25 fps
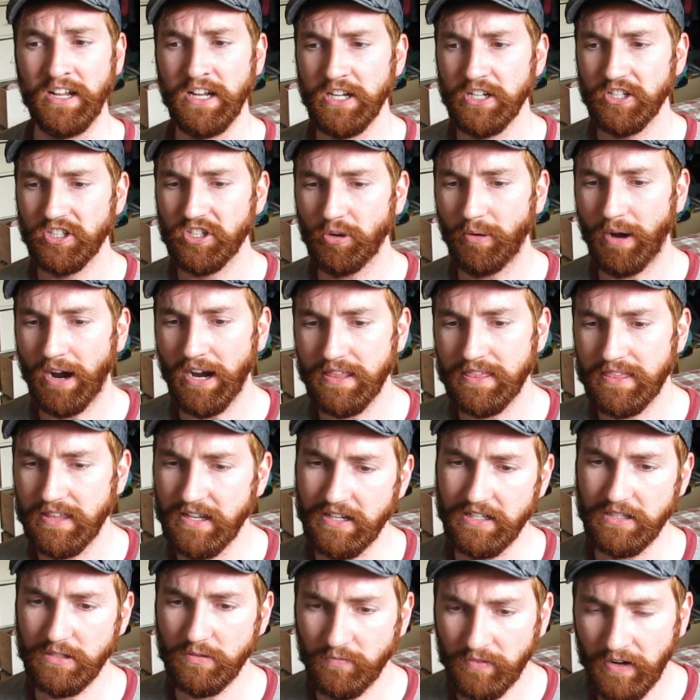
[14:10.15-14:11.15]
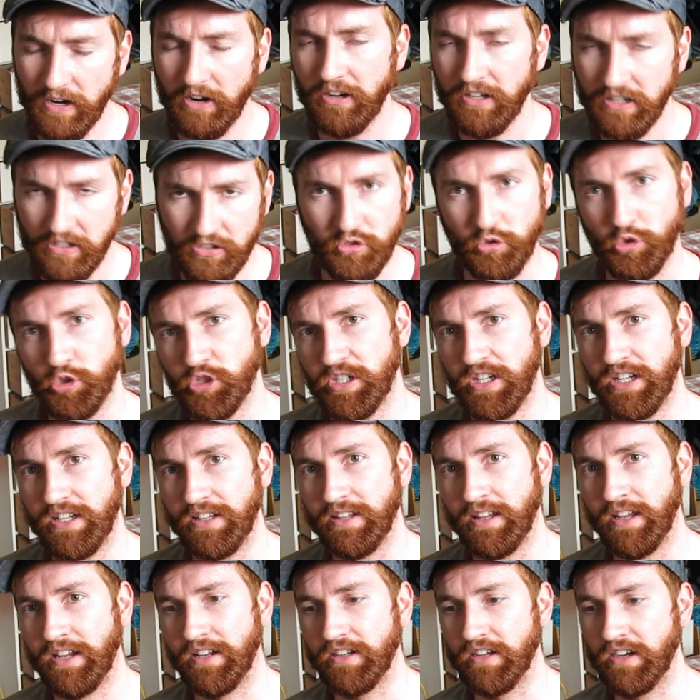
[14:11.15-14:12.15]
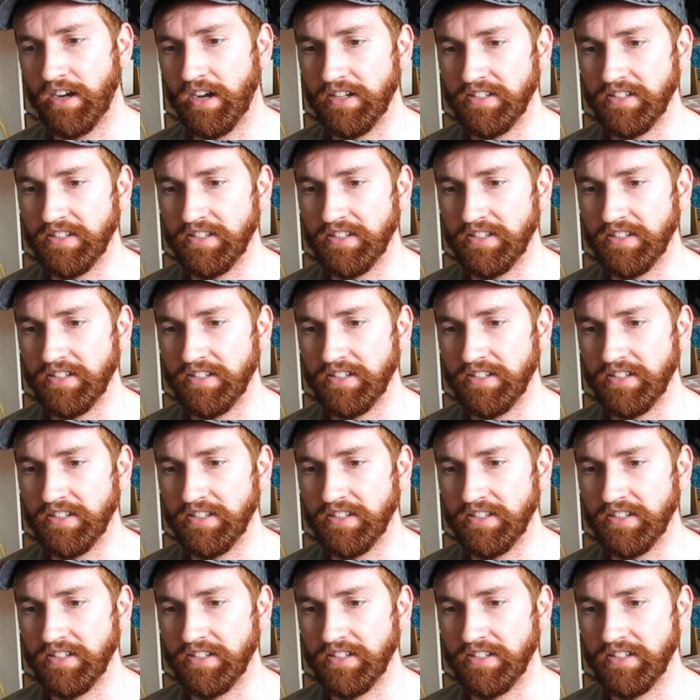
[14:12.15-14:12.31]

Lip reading: So I think it's very interesting that